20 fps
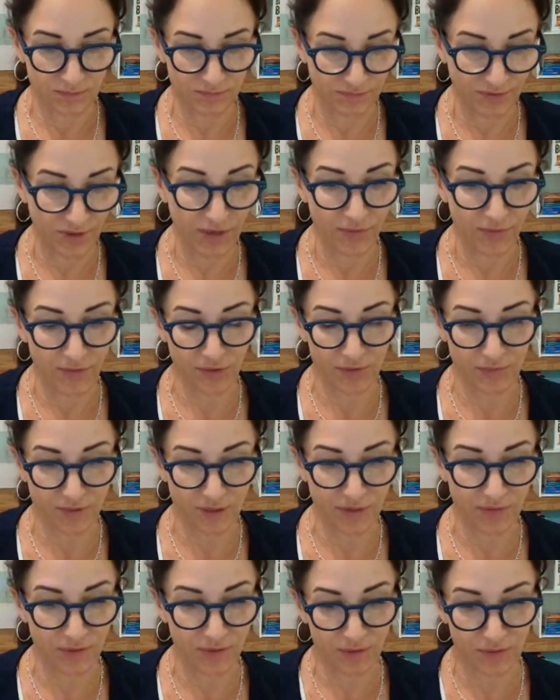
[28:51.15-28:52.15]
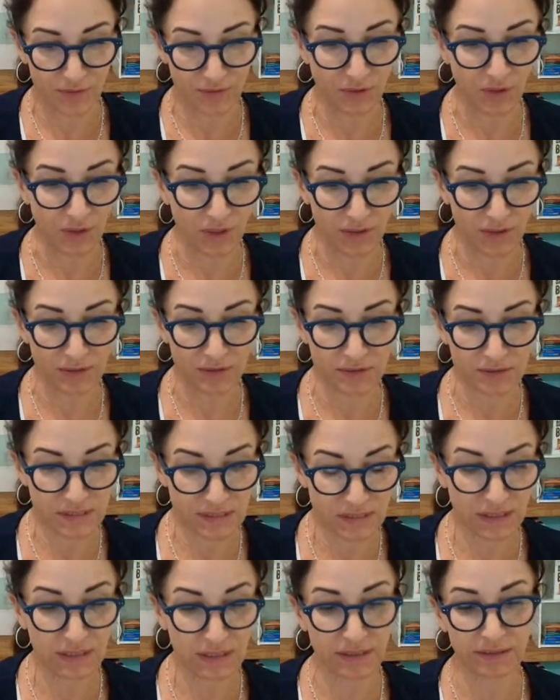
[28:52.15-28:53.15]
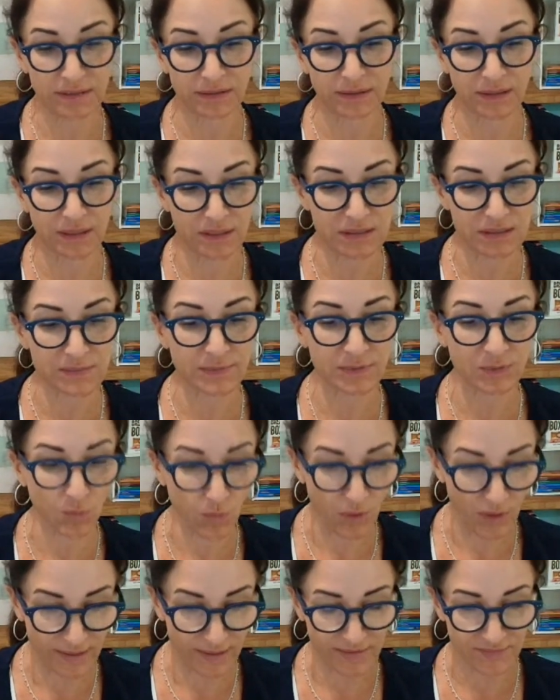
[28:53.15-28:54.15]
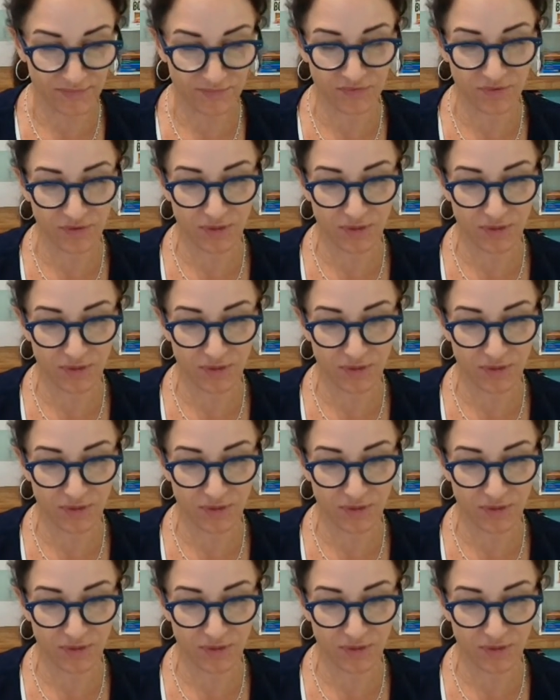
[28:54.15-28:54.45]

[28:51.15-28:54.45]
father, mother, daughter, son, husband, wife,